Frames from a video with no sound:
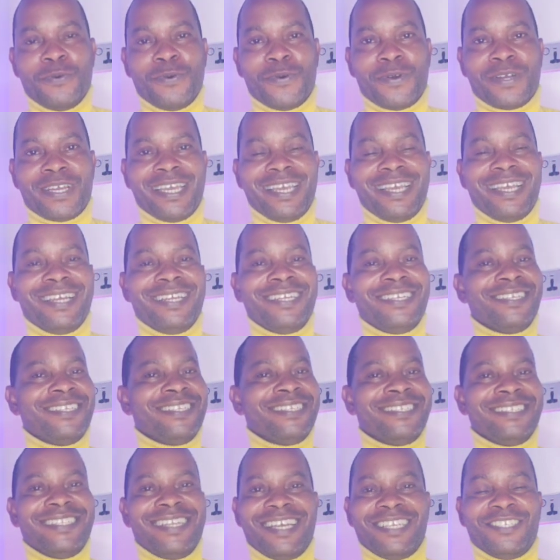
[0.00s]
Okay,
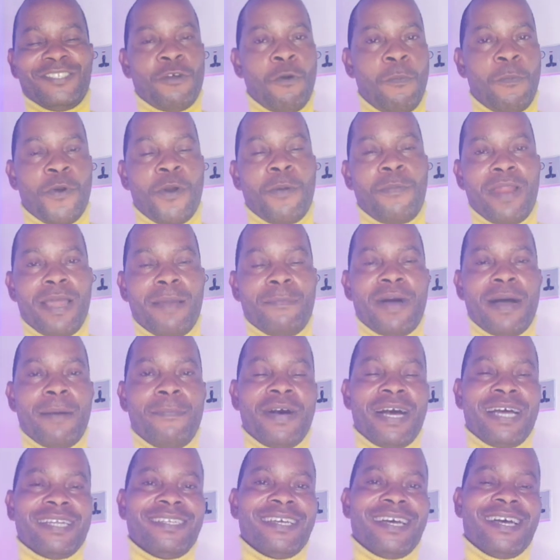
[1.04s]
there's no problem
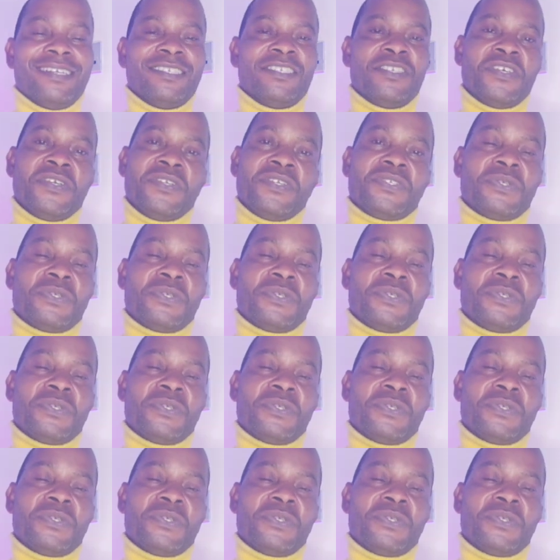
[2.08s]
about that.